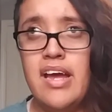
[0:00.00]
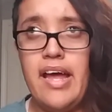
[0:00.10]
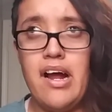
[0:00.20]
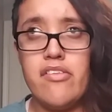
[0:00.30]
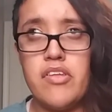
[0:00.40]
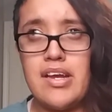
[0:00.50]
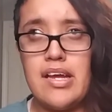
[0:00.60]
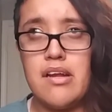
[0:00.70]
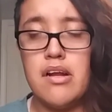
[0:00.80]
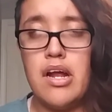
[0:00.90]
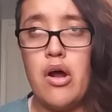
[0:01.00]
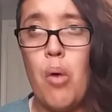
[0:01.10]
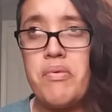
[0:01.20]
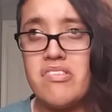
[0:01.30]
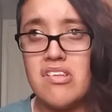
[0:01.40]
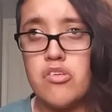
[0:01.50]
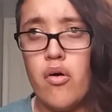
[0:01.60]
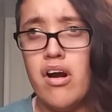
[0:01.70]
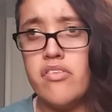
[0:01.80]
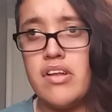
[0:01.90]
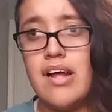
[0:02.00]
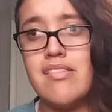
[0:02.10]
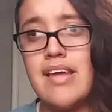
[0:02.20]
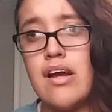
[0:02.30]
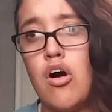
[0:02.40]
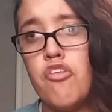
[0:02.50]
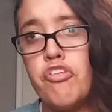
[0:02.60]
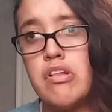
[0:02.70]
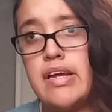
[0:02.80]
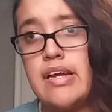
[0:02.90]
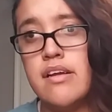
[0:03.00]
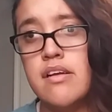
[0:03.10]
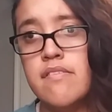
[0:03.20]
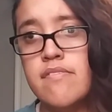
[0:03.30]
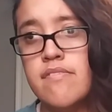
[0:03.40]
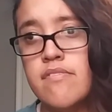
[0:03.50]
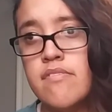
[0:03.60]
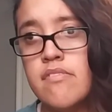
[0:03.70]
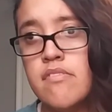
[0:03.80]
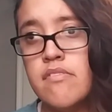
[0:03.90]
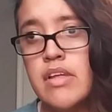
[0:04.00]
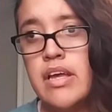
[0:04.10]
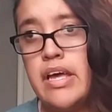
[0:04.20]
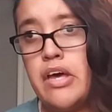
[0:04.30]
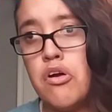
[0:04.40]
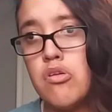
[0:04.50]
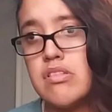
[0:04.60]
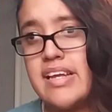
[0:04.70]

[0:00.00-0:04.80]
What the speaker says: and I think it opens the doors, and I think hopefully it'll